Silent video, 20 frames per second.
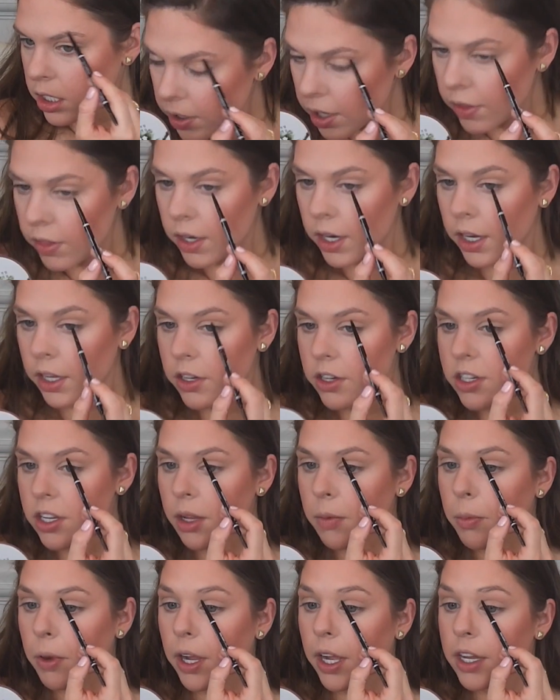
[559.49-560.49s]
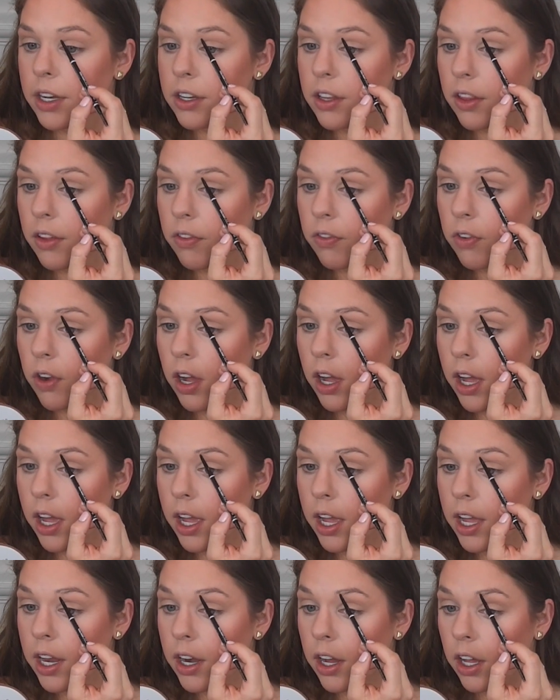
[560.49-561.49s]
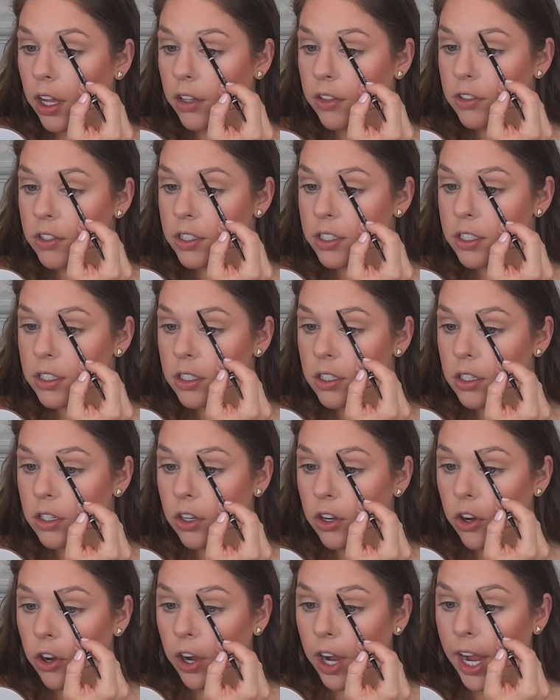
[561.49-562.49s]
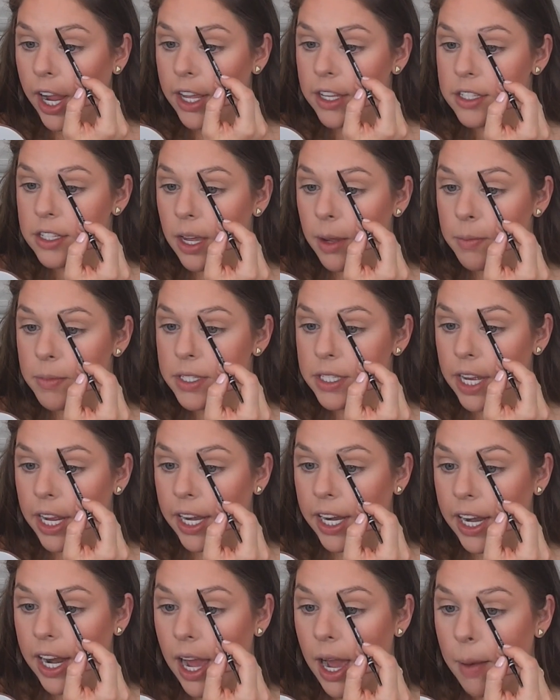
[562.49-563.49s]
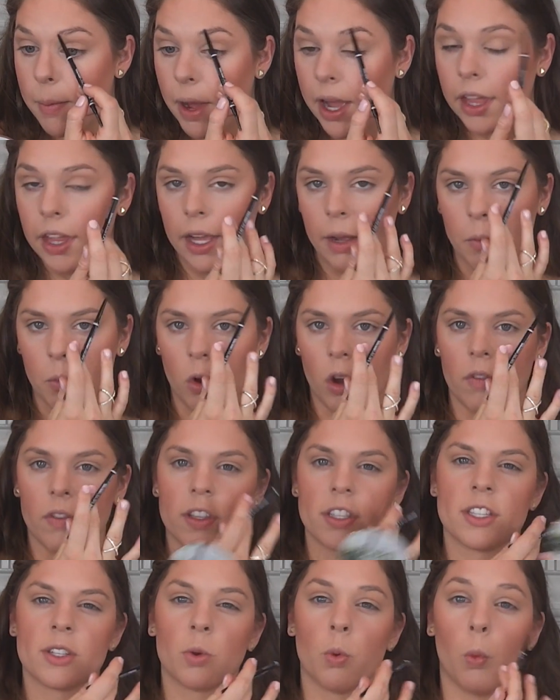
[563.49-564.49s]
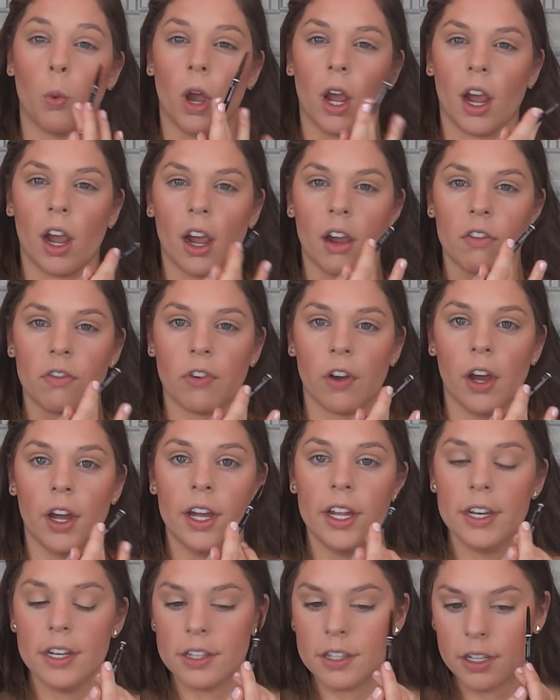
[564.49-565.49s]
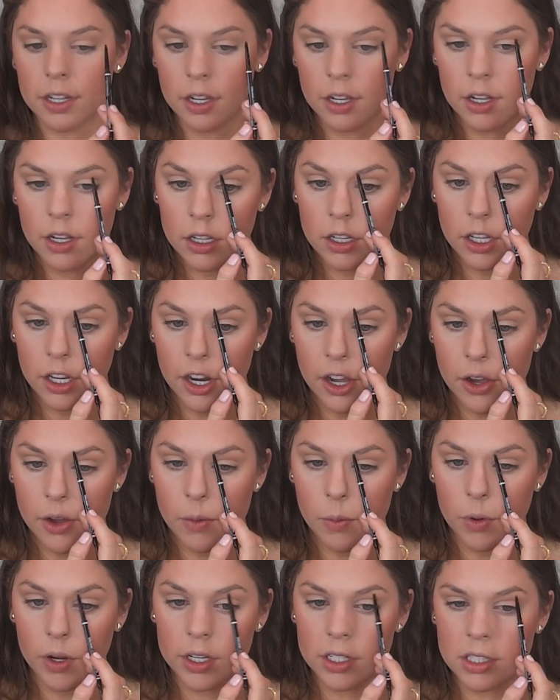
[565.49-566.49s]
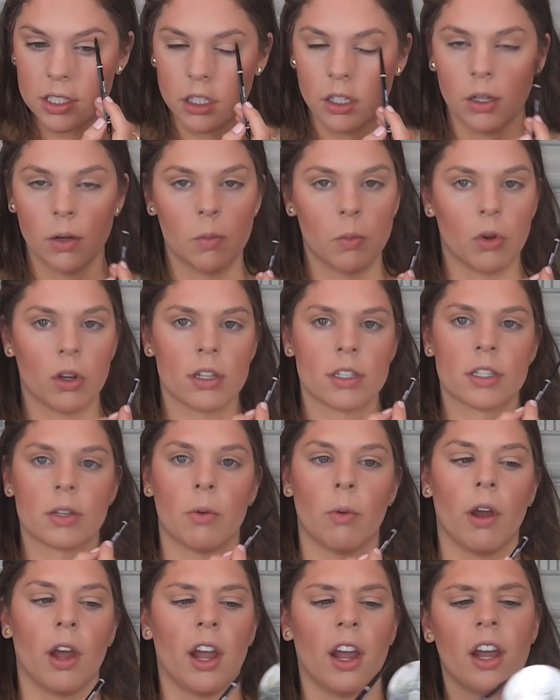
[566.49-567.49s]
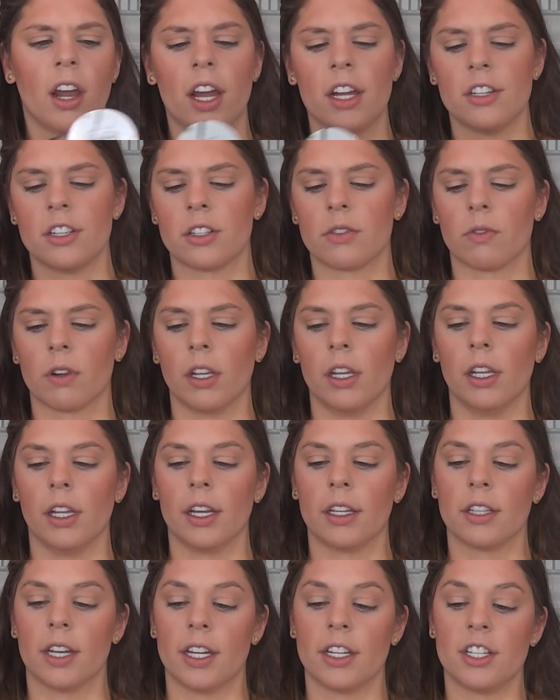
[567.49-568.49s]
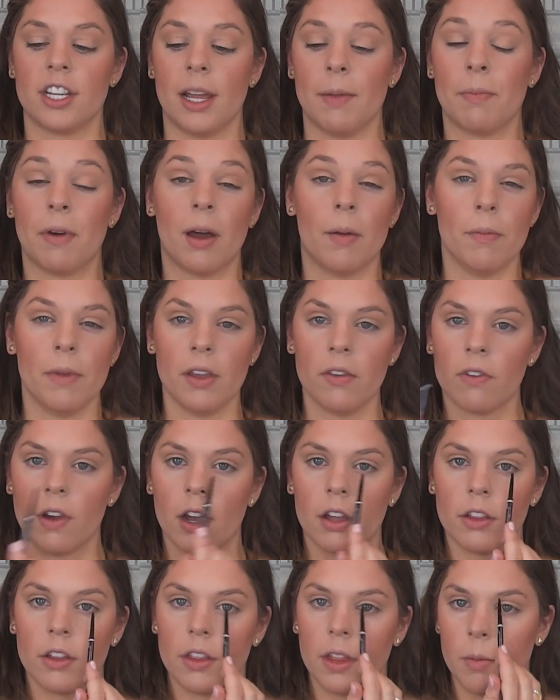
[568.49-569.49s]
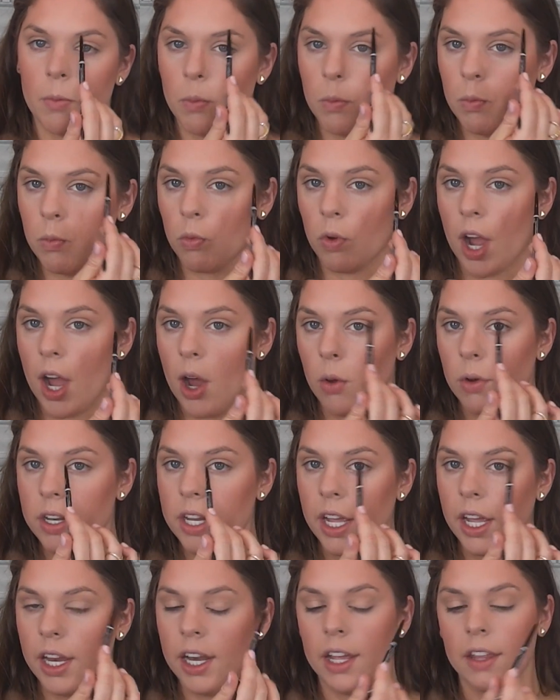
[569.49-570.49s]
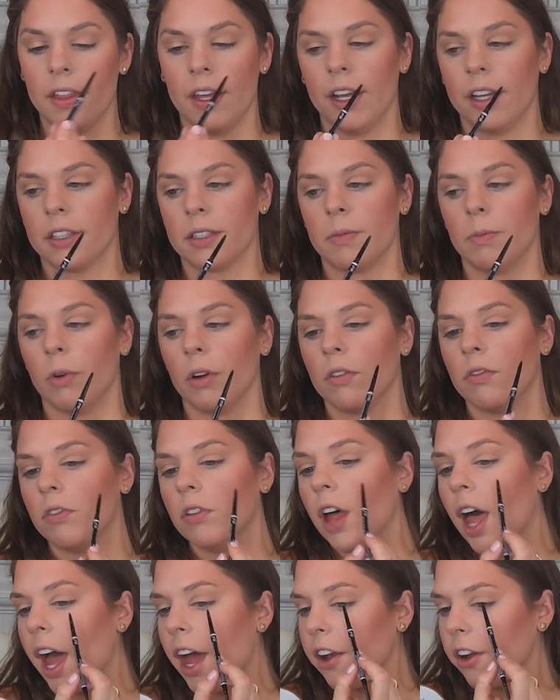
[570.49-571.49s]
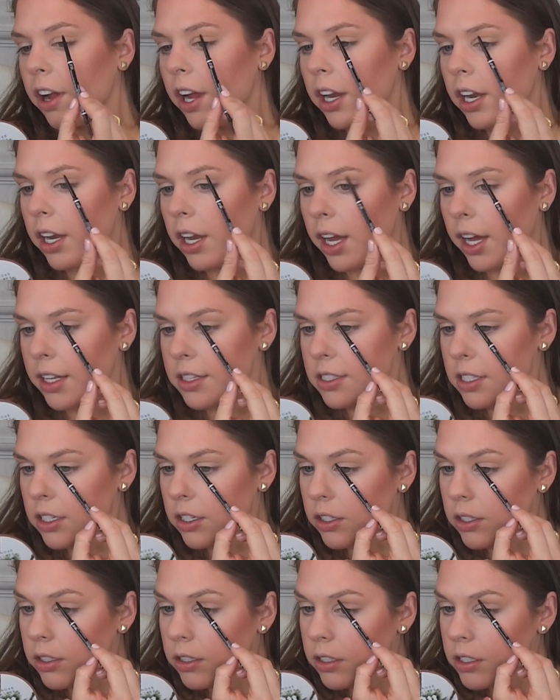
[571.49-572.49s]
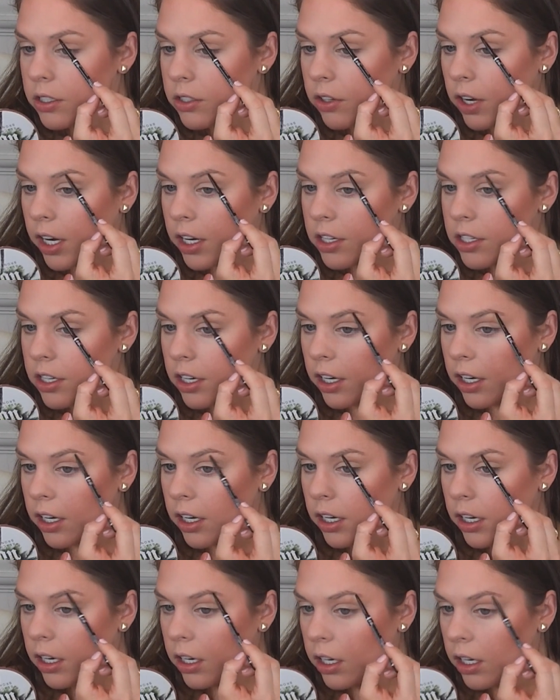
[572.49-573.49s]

And then I usually bring it to the front and I'll just create some standing up. I like more of a square front, you know, when it's a little more square. I just really like that shape on me rather than rounded. I think it's more flattering and adds a little structure.